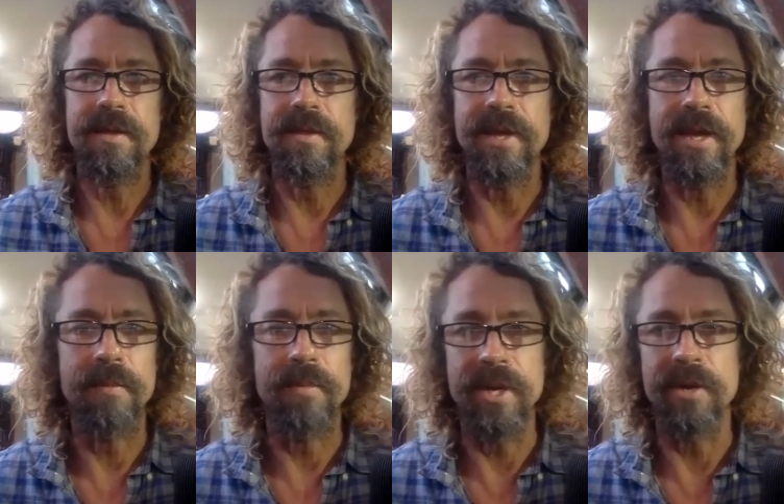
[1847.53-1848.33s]
they
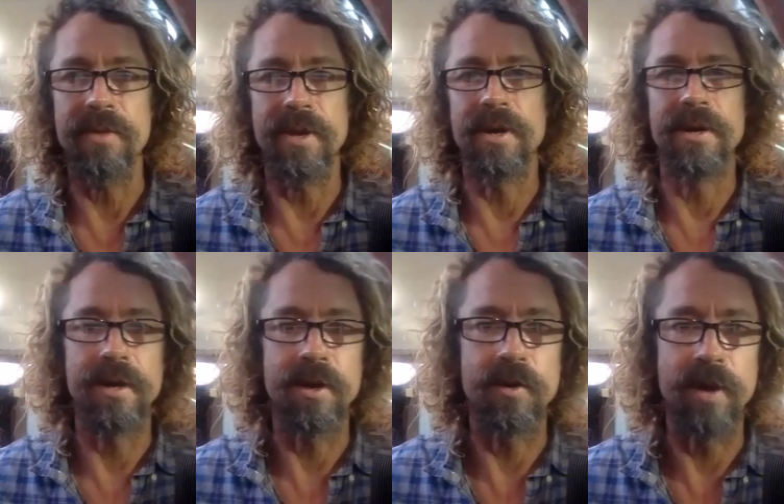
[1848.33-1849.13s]
got beer there. You
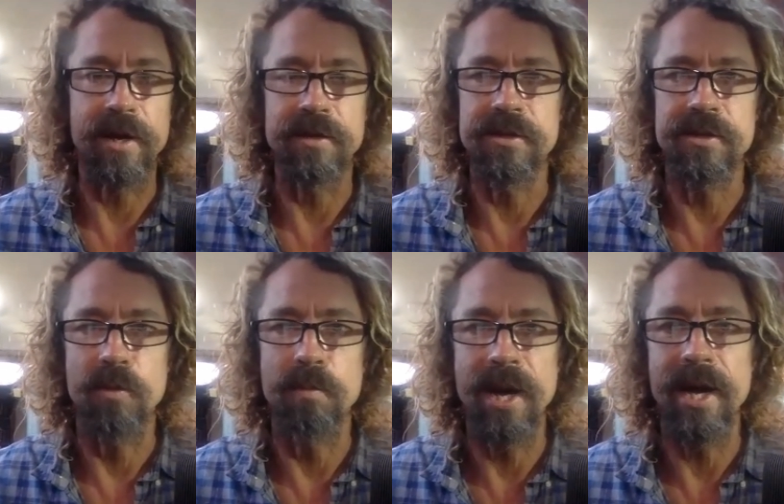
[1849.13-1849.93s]
know, I can mm-hmm. just go
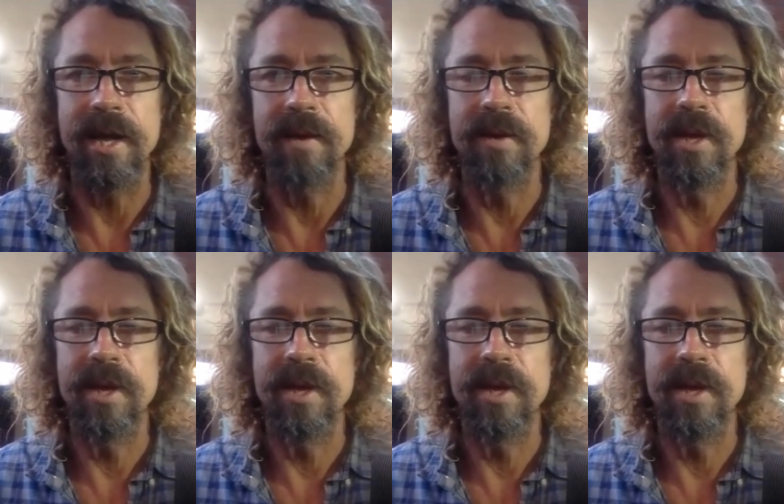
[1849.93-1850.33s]
buy it.